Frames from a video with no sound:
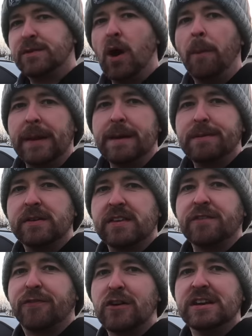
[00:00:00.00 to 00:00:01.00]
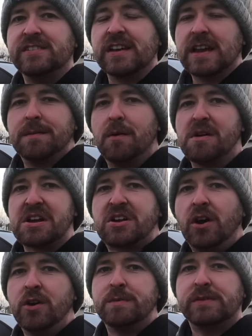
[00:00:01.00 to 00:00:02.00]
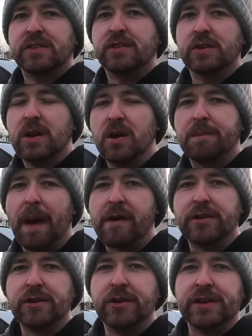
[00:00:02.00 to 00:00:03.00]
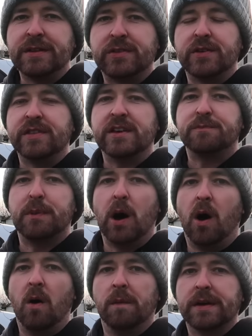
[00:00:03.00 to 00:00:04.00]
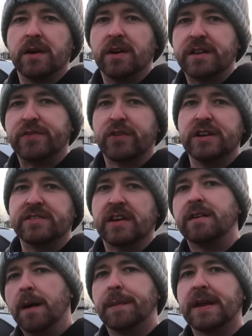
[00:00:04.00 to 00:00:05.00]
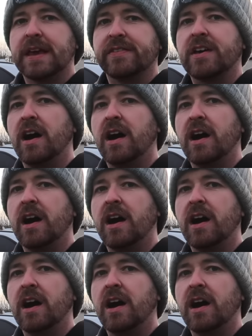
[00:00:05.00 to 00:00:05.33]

we hop in it? Because it's freezing and I'm not wearing a coat because I thought it would look better in a hoodie doing this, but oh my god, it's freezing. I'm going to get in the